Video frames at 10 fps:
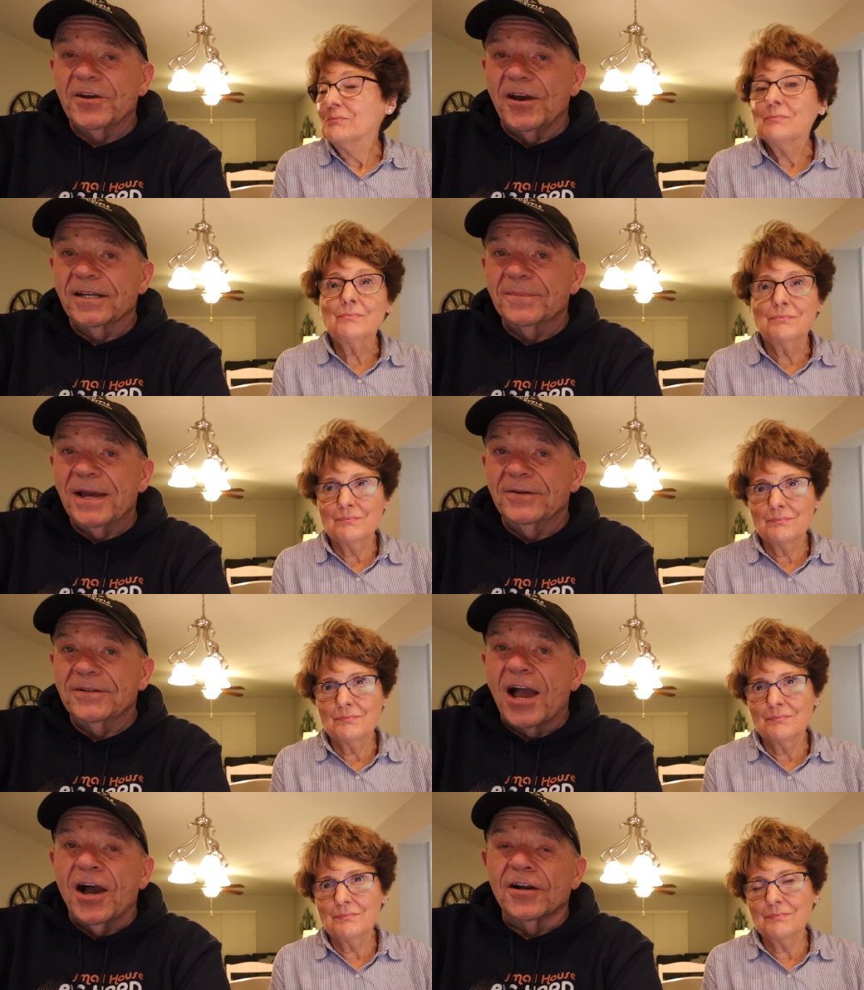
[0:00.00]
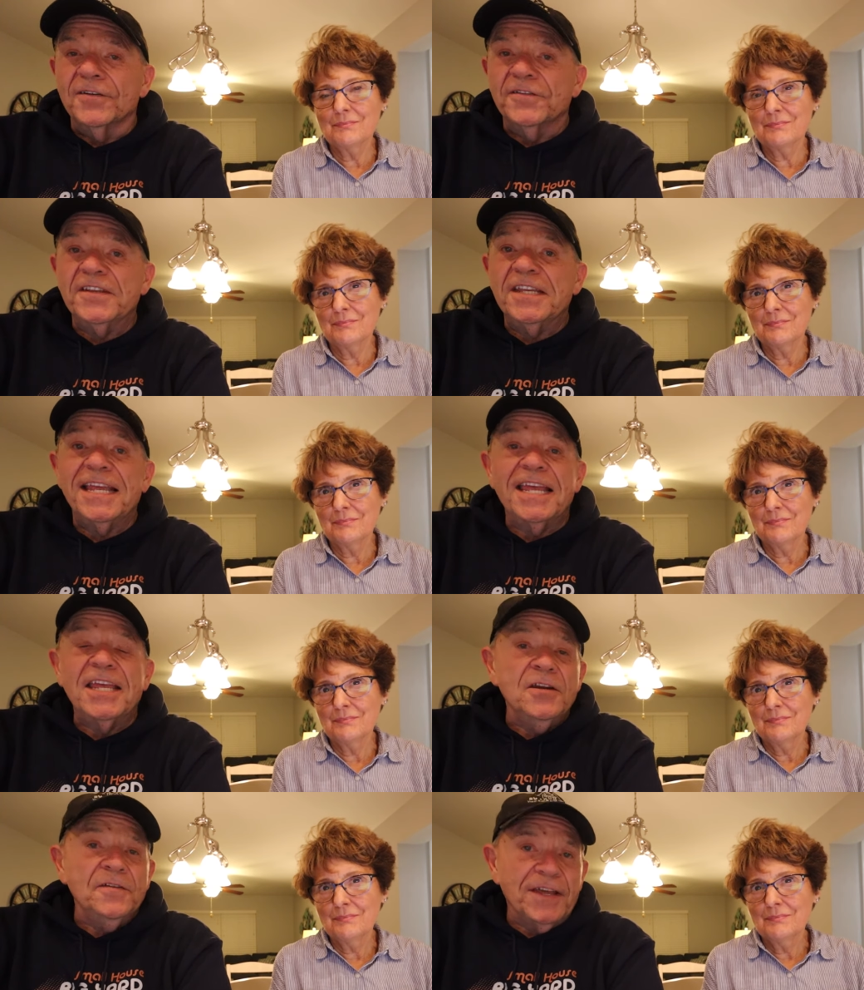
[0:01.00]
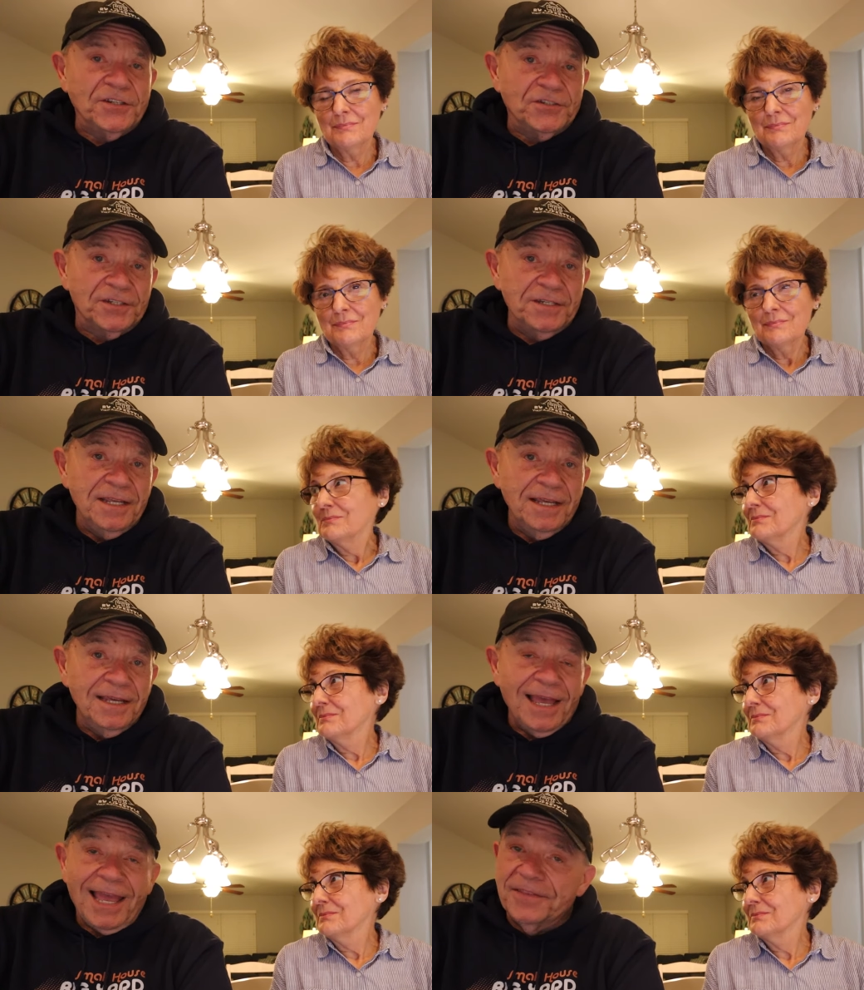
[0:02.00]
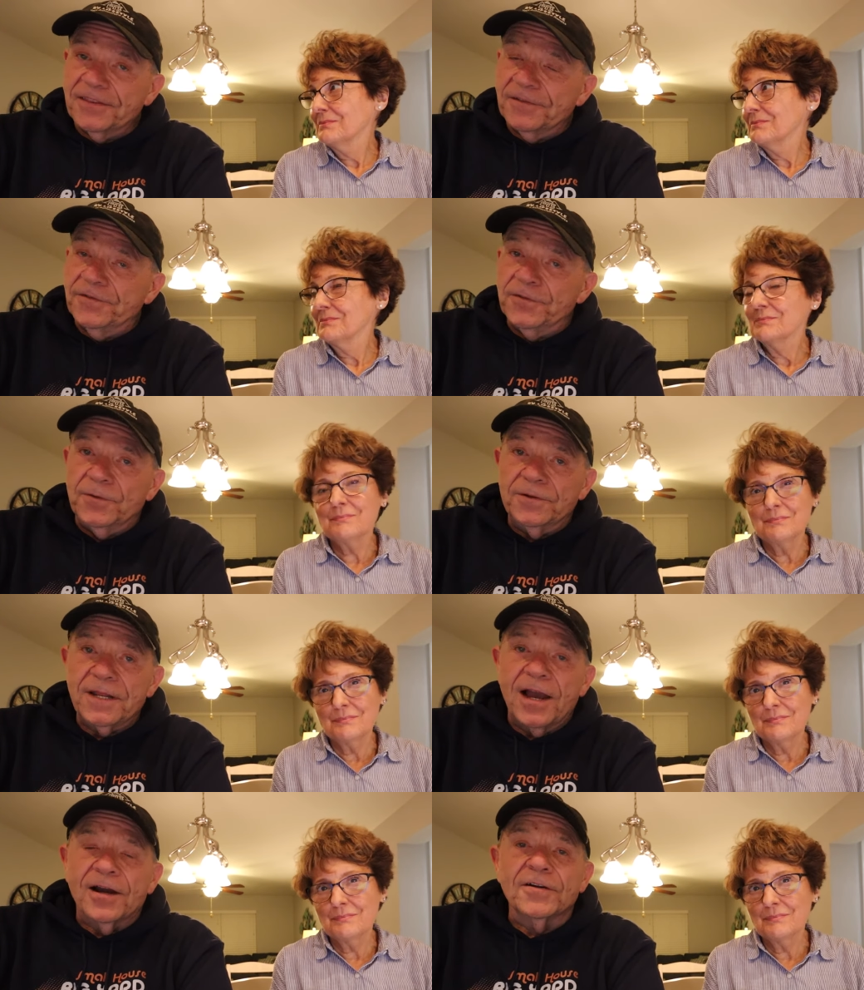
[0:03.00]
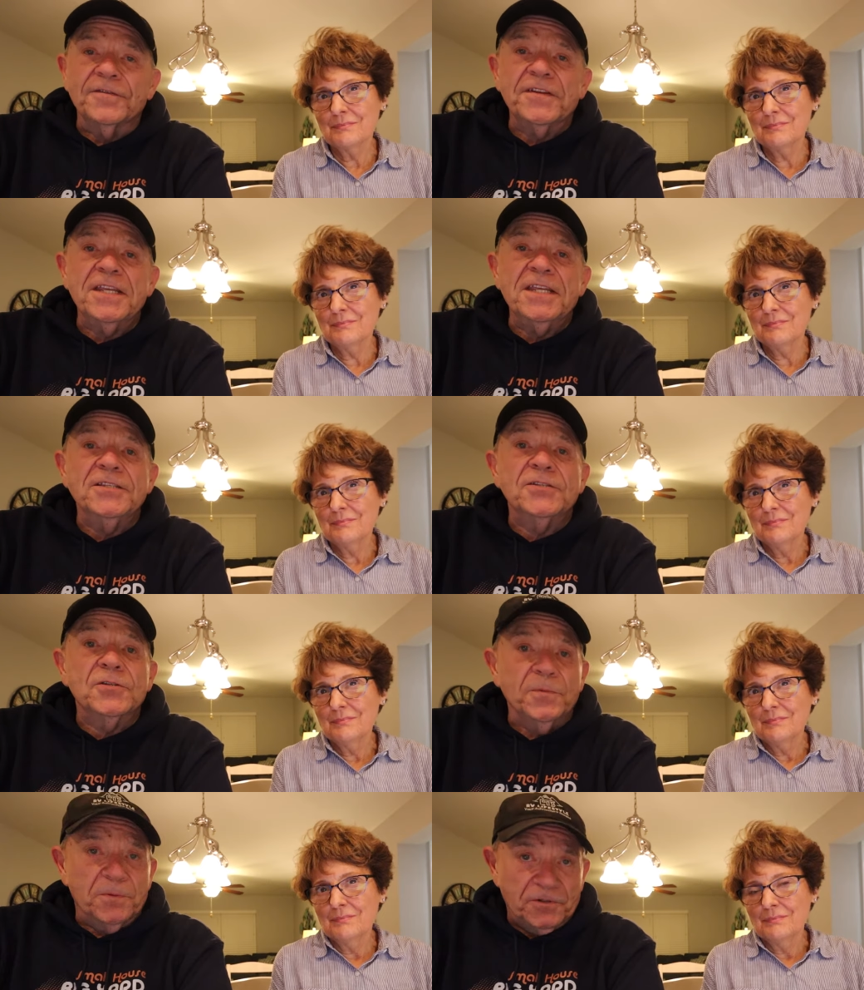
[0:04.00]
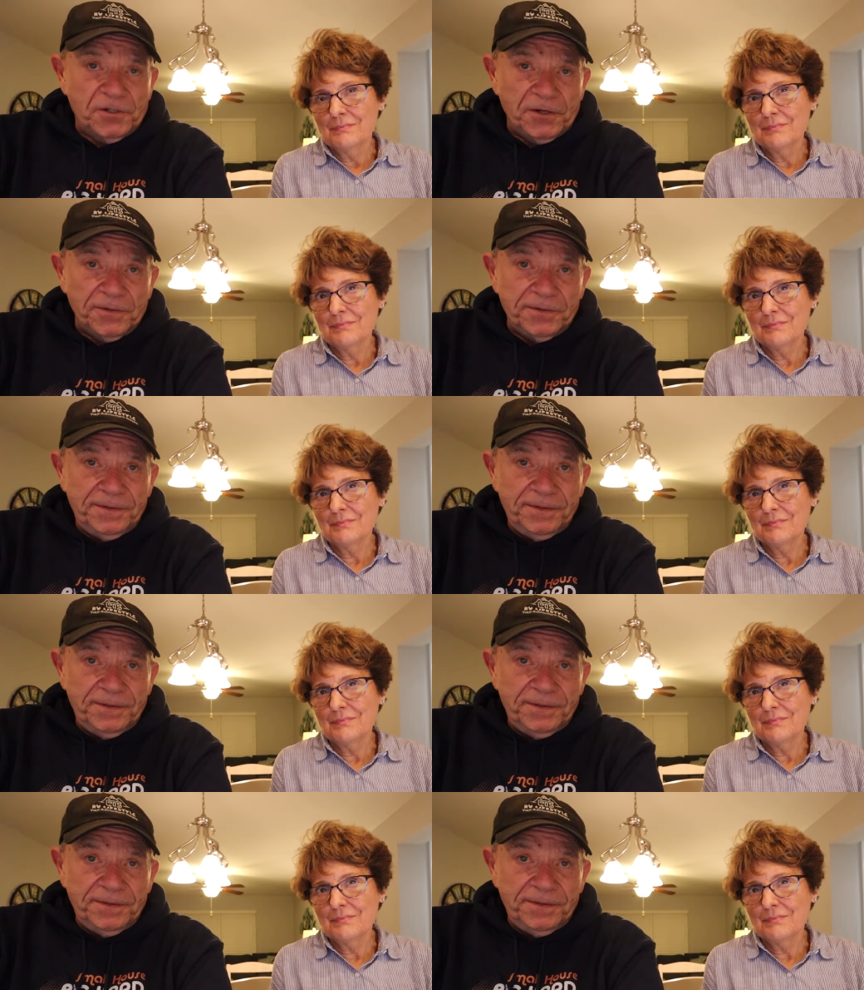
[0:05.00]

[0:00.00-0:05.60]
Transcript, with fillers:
Speaker 1: talk about R V innovation at the Florida R V Super Show.